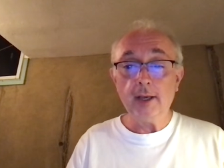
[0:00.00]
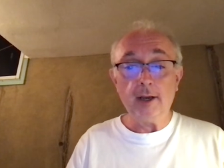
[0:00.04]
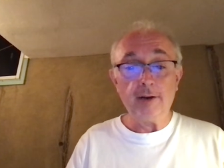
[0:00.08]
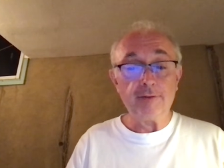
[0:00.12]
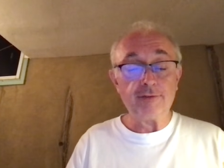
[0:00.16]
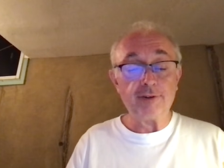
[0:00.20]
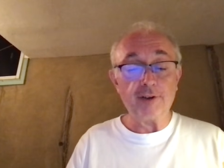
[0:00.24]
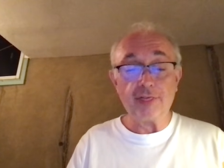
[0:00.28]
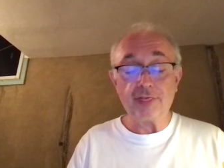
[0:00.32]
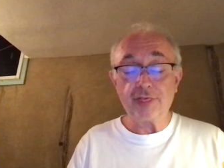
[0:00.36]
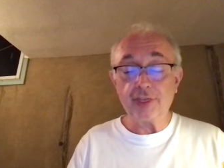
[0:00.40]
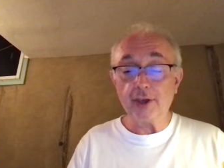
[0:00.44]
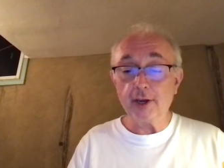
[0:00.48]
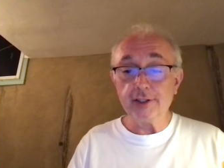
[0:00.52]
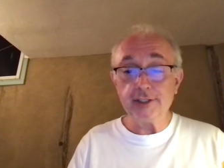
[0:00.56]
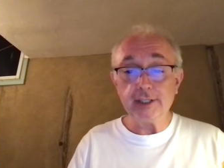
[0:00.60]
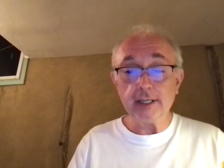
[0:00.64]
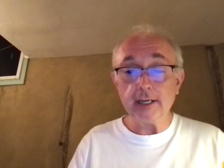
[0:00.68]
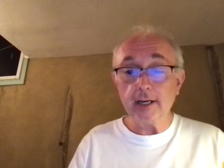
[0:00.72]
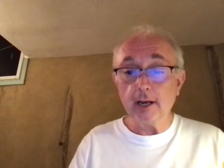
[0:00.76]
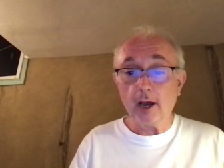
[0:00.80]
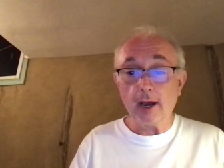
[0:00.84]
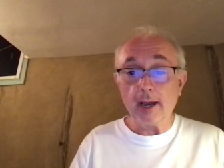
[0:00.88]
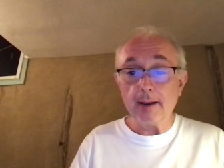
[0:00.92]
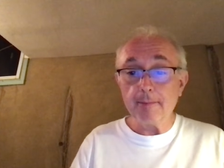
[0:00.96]
For
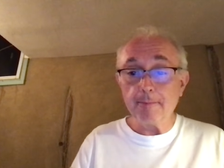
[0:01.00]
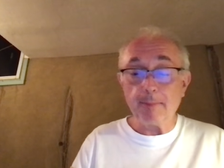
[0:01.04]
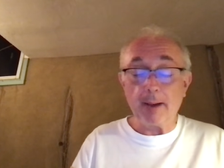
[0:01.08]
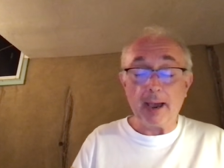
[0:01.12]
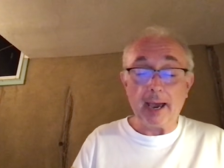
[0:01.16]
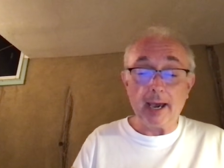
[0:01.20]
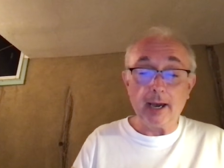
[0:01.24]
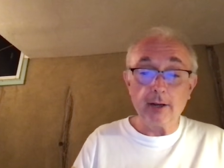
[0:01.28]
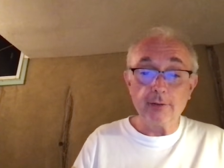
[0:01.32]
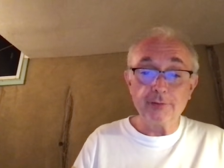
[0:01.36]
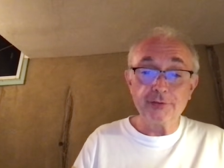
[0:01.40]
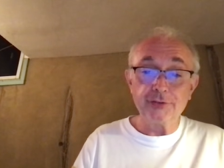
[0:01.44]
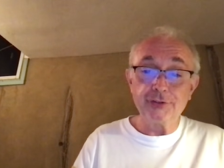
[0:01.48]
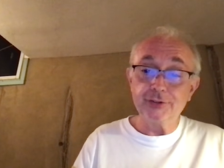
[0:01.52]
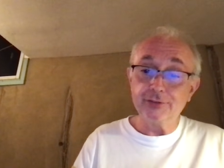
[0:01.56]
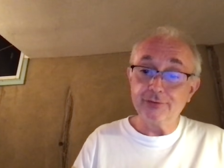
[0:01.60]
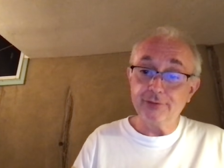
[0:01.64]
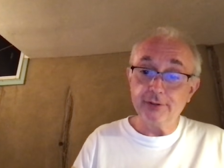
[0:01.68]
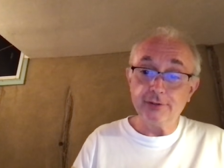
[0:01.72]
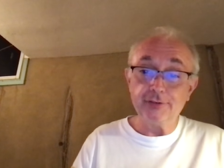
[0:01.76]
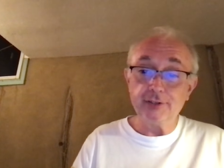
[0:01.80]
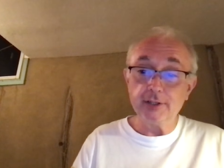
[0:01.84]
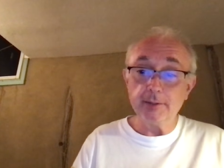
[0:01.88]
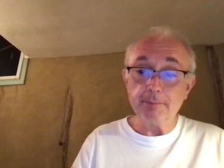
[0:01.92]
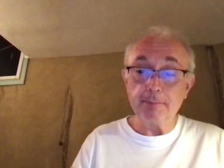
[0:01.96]

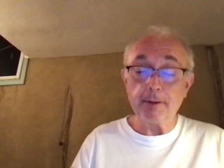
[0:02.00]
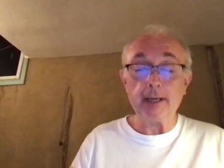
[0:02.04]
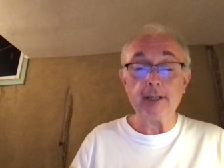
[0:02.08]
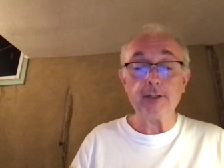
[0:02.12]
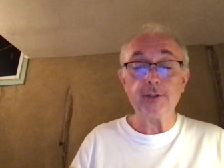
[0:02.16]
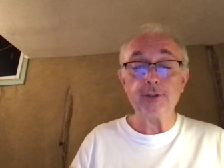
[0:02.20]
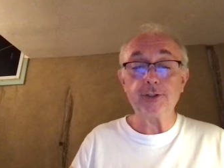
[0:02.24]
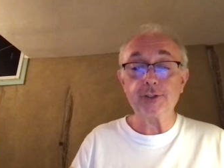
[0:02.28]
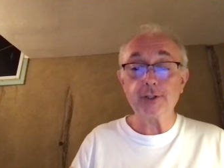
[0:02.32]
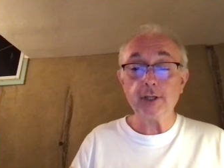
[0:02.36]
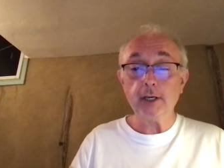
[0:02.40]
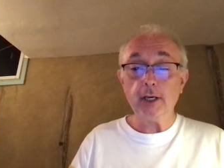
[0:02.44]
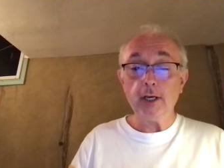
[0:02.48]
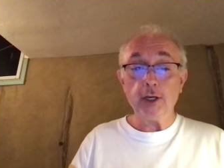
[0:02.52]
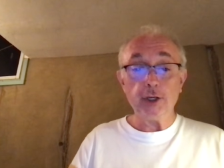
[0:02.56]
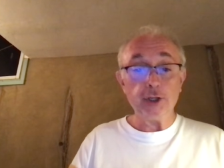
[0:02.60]
£39.50,